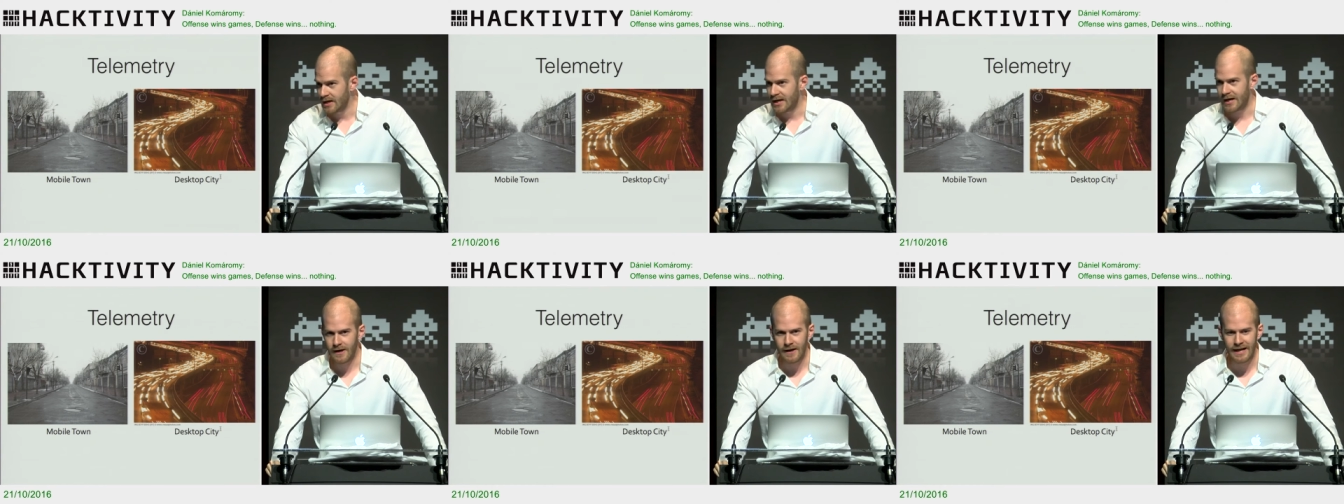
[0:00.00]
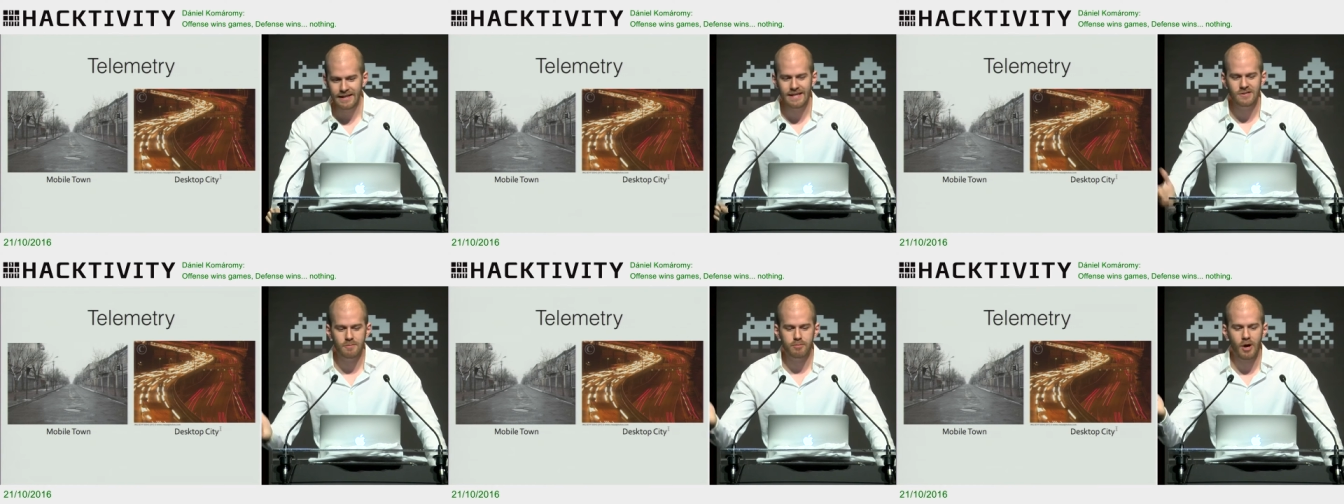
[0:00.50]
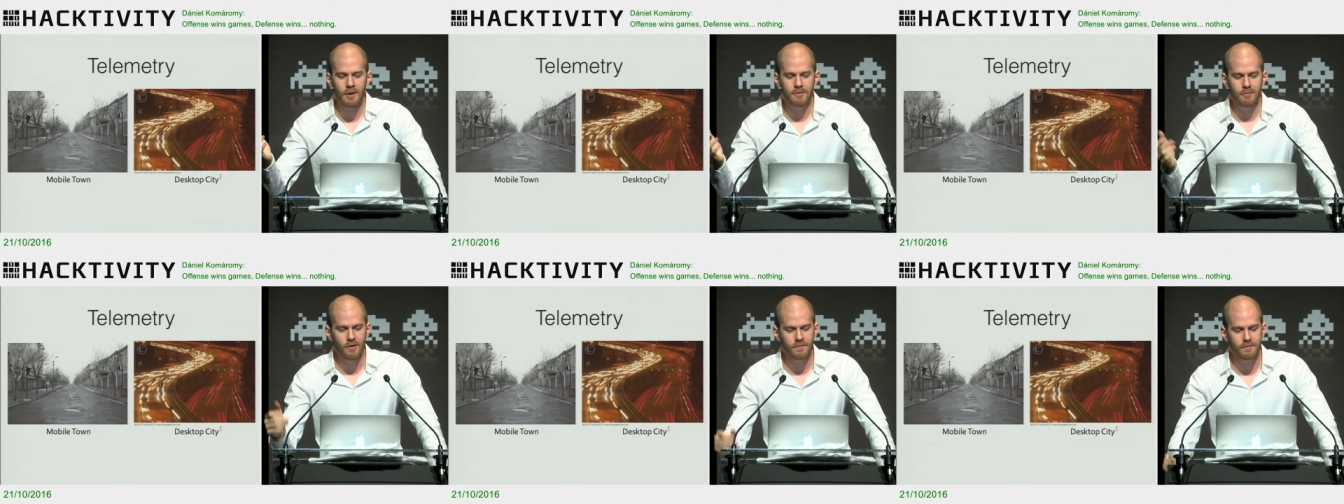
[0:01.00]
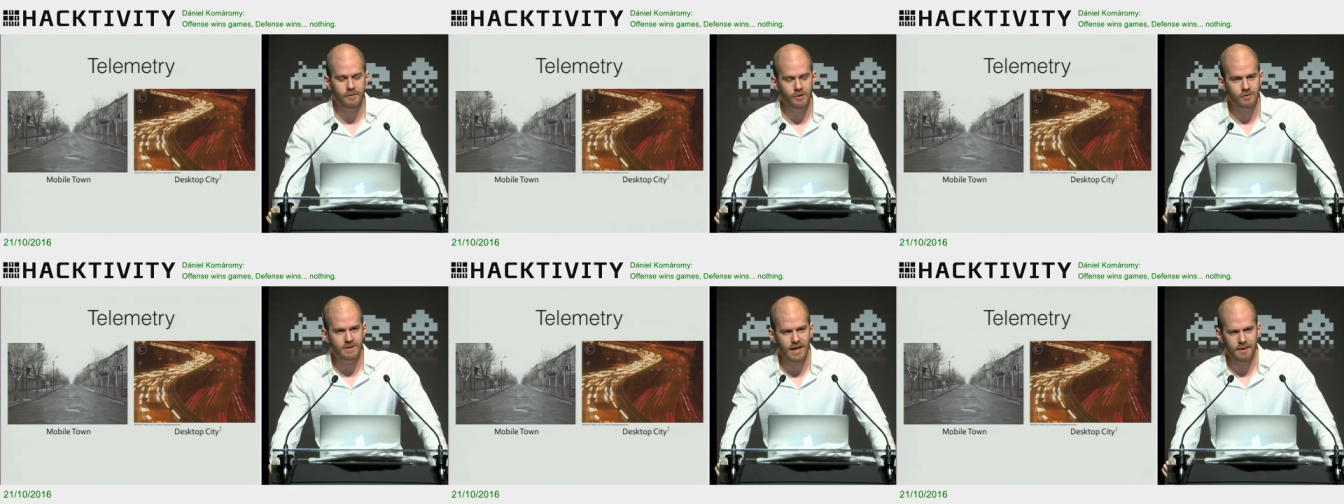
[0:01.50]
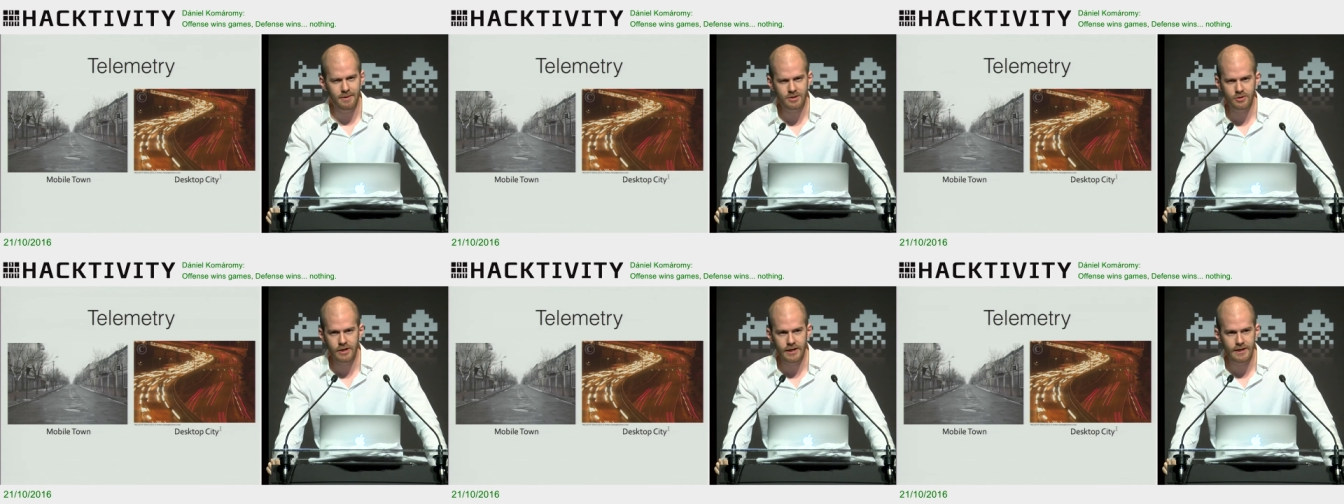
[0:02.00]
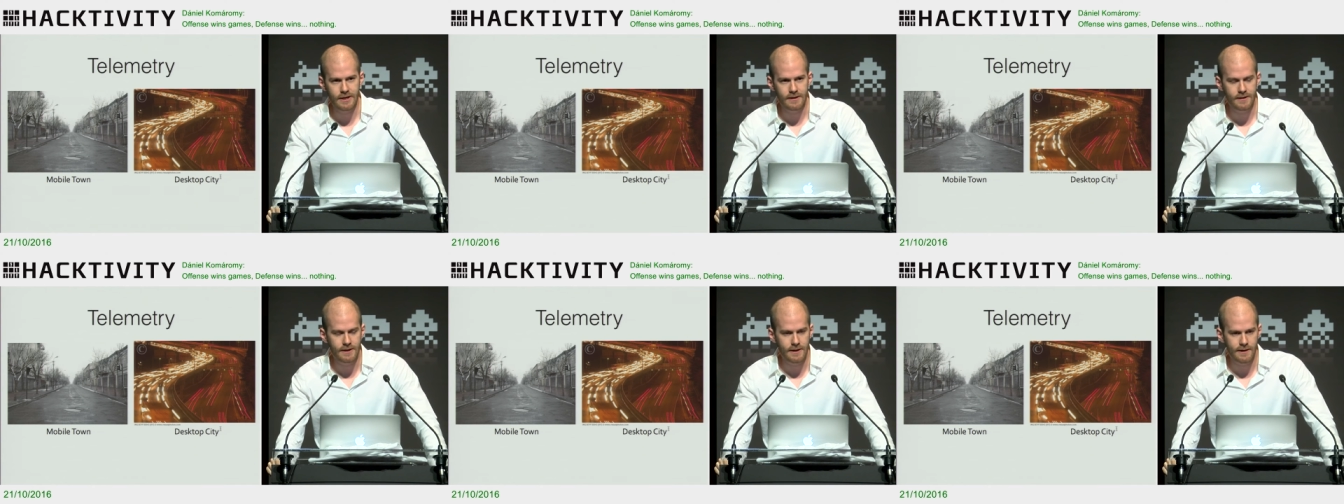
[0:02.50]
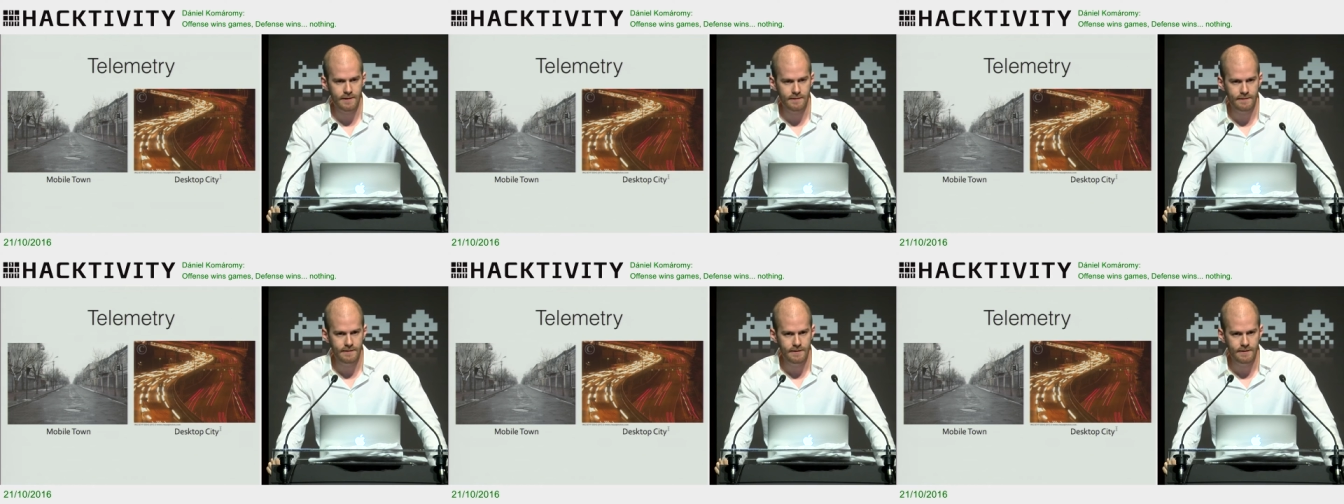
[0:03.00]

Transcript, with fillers: And that's a problem of, telemetry data.